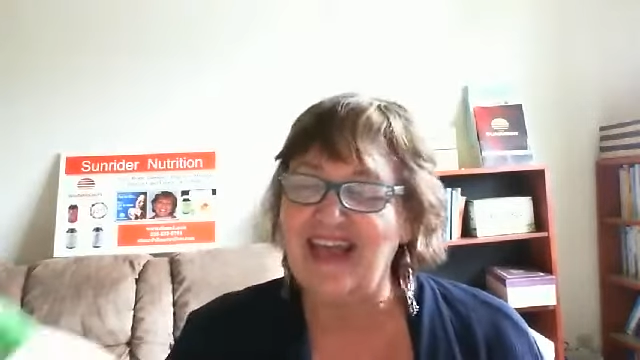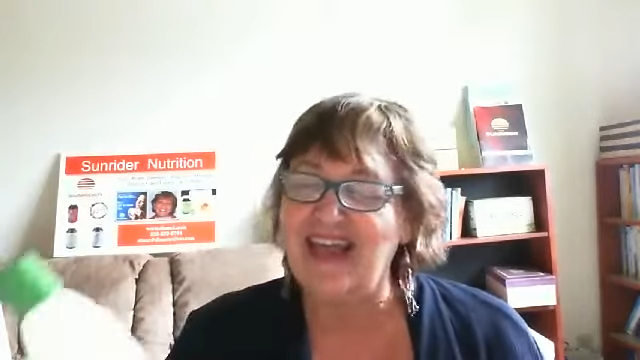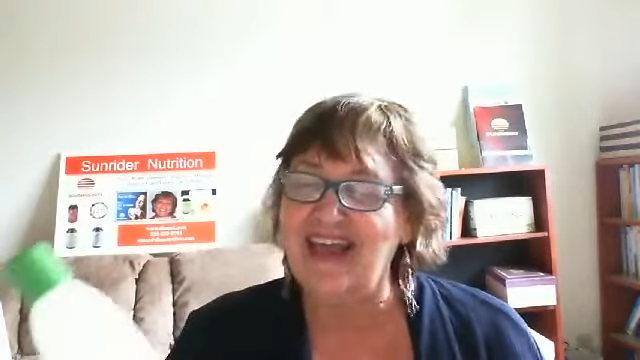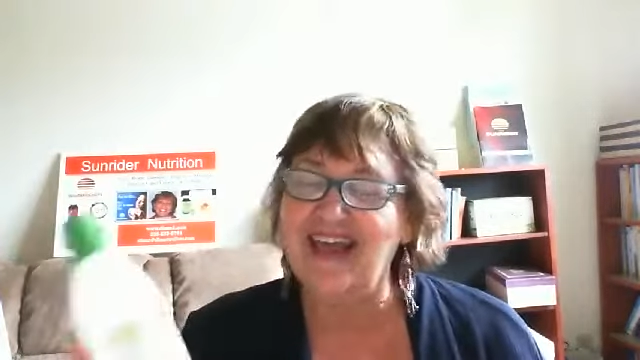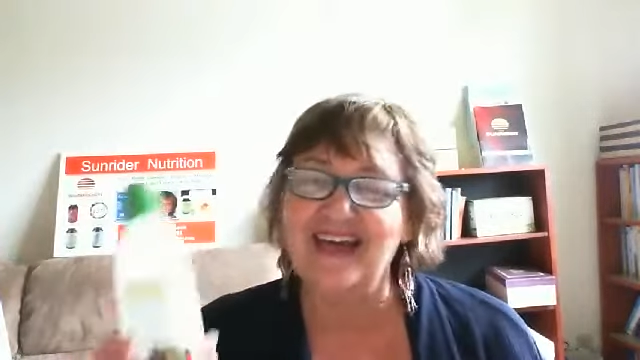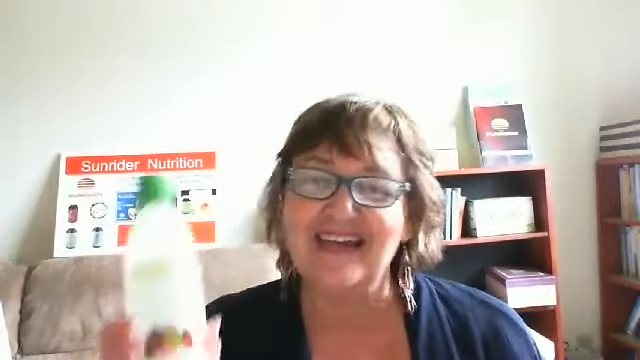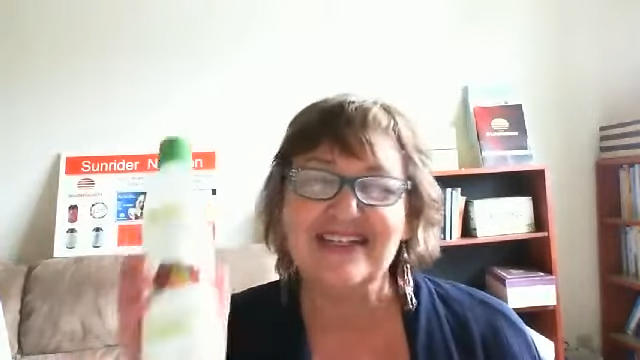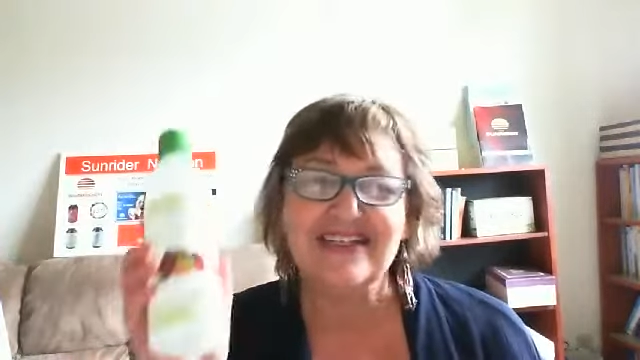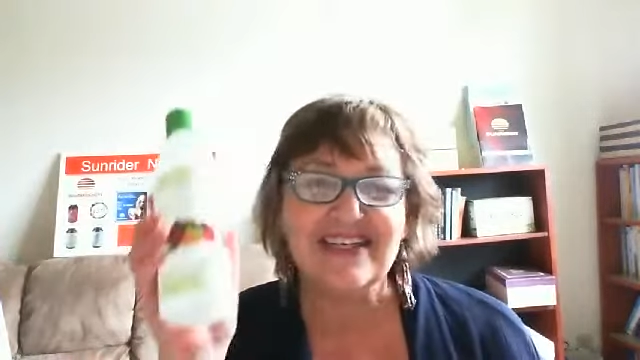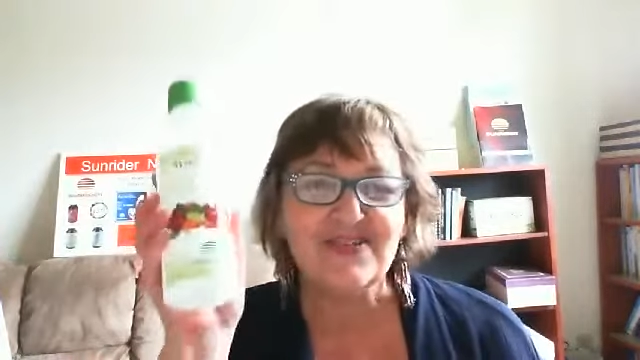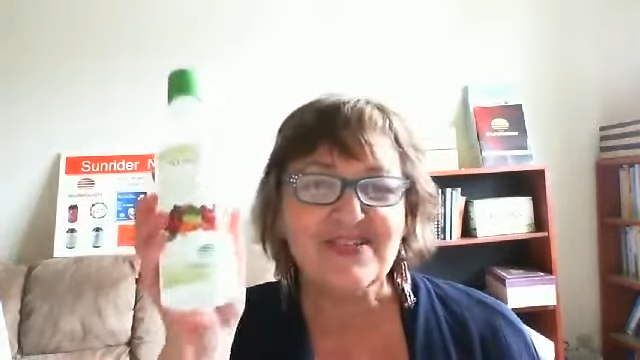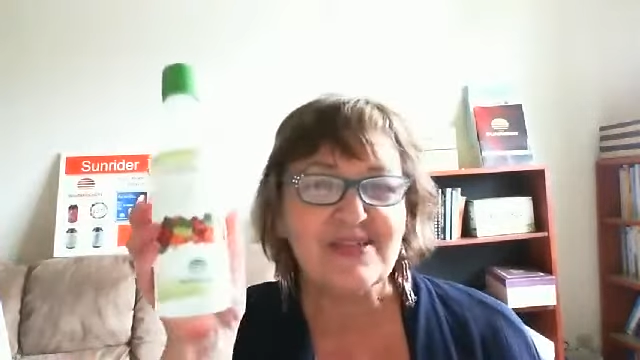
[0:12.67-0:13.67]
And
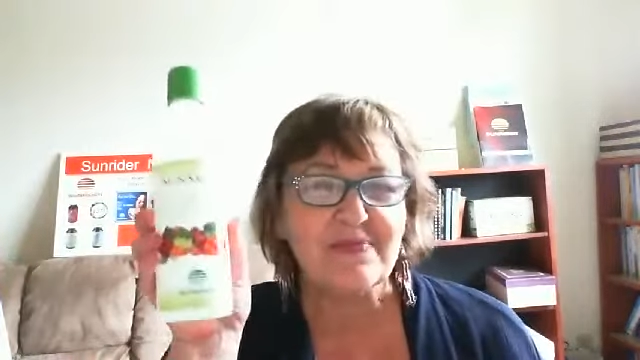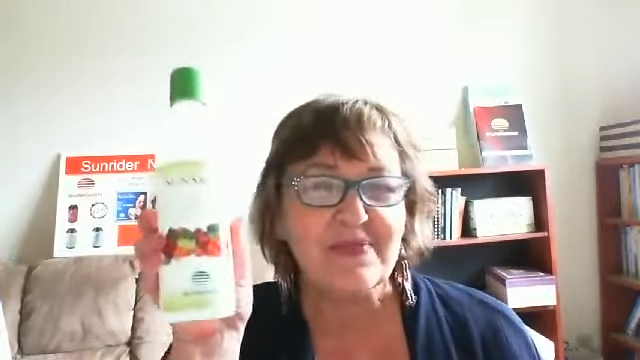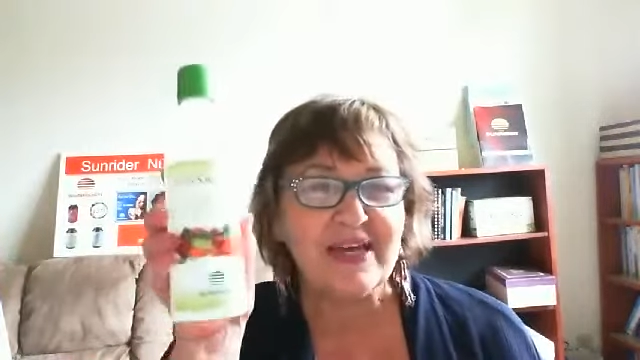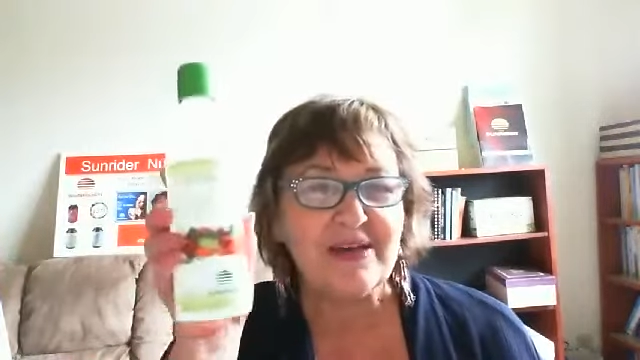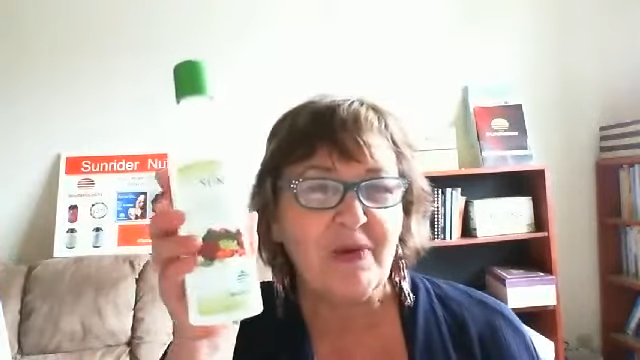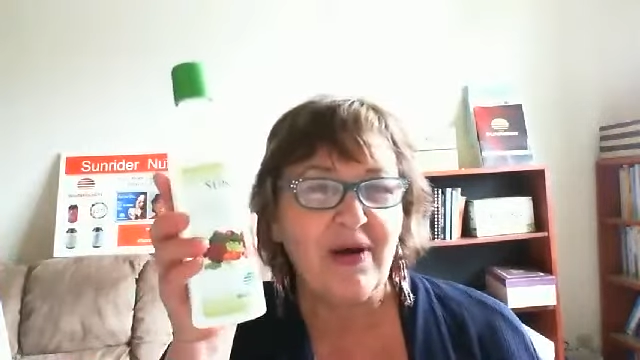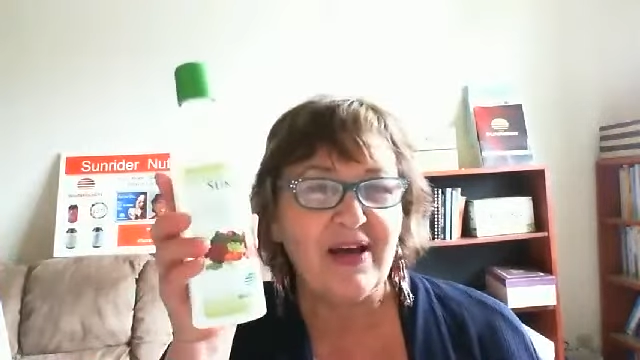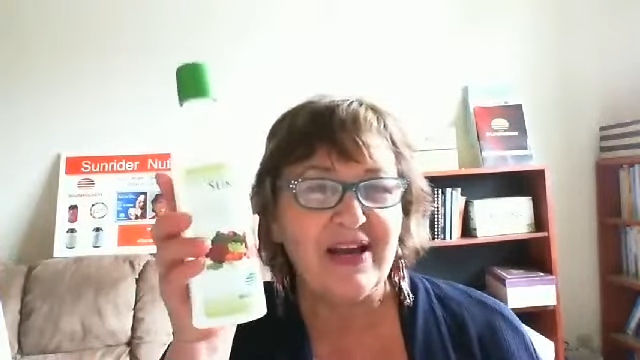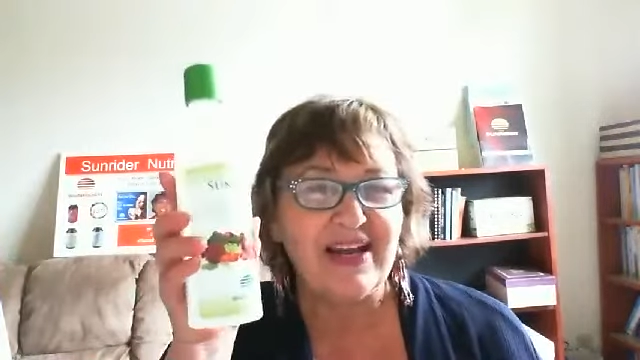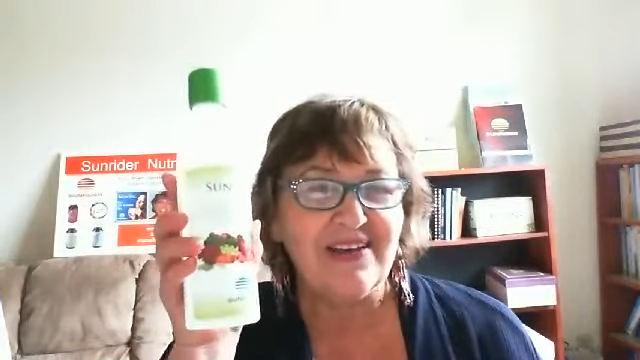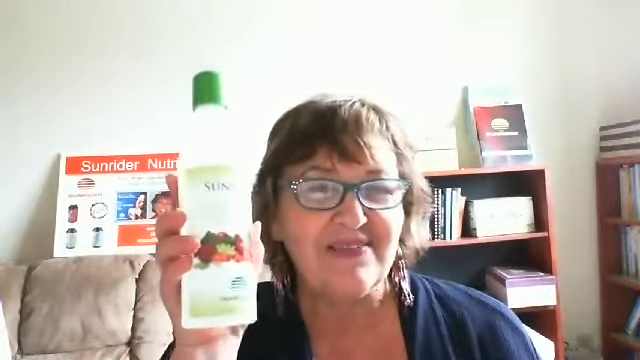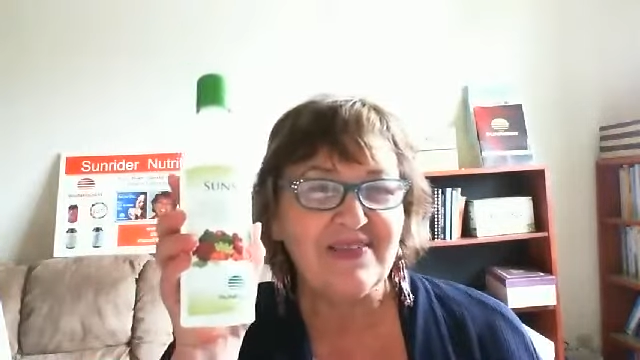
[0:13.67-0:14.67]
here's the big
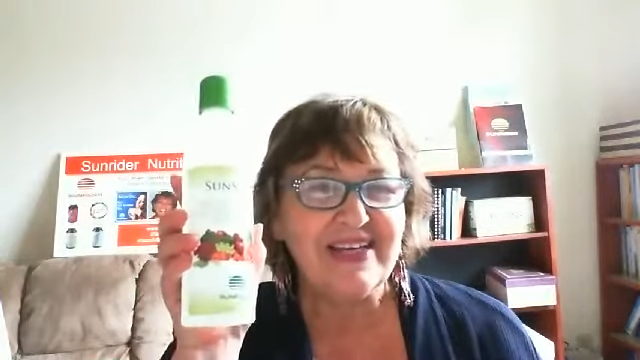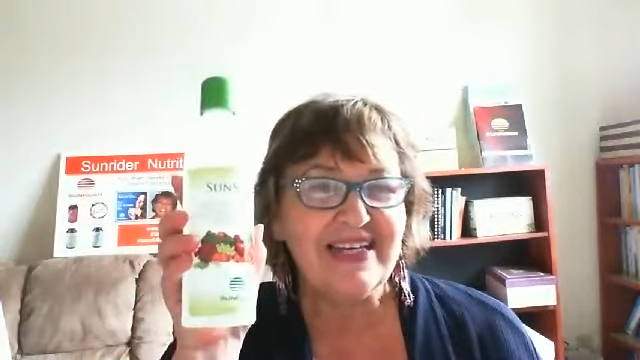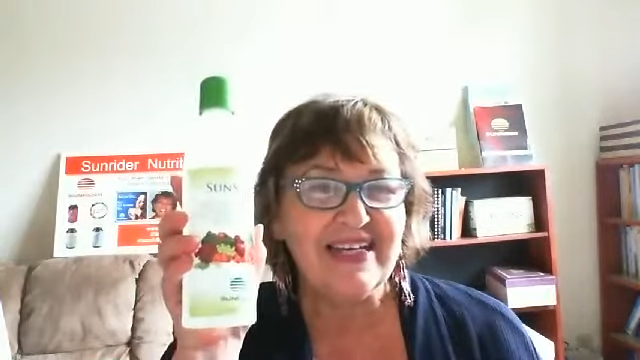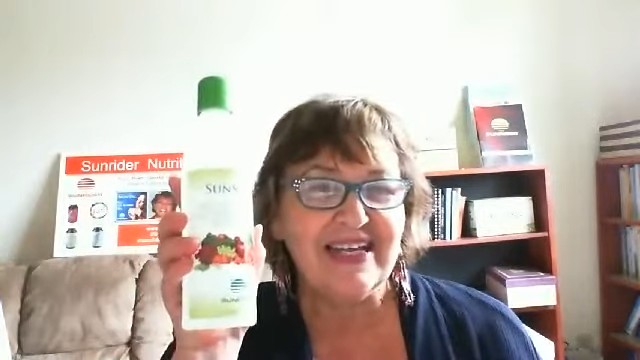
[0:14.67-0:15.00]
bottle of it,